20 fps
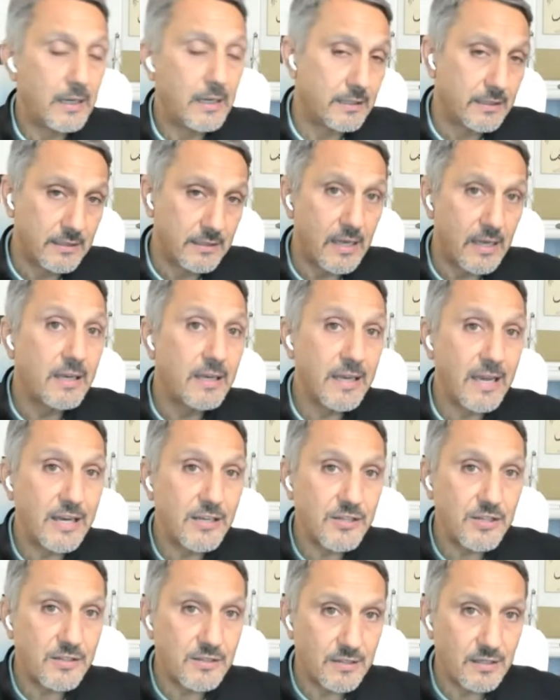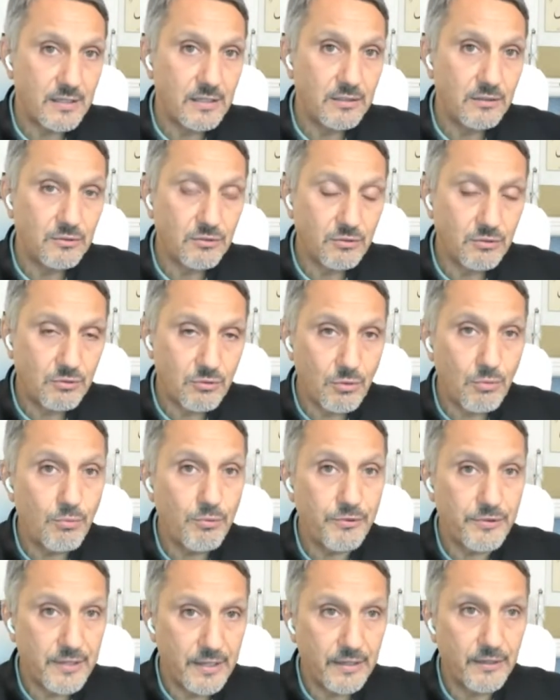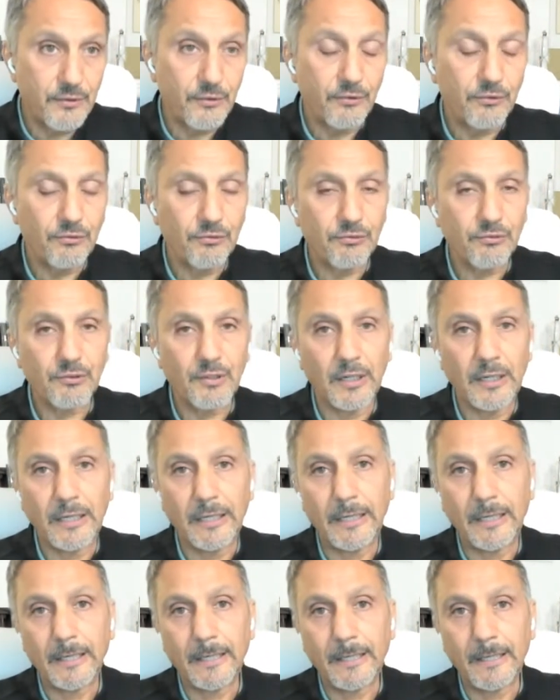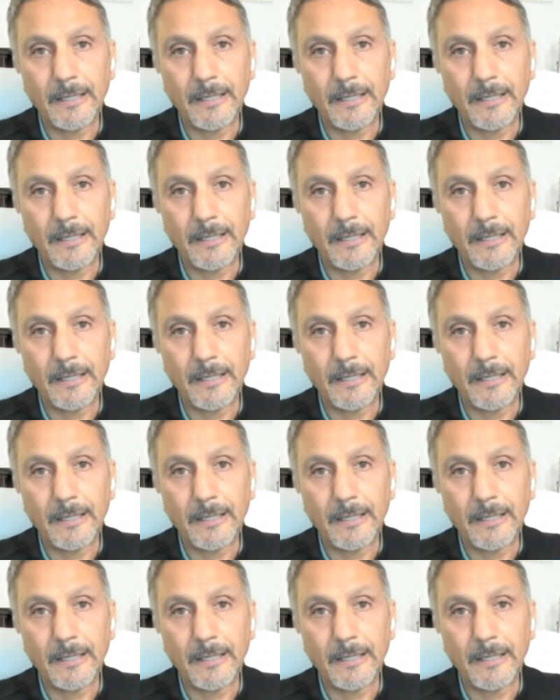it engages in two things,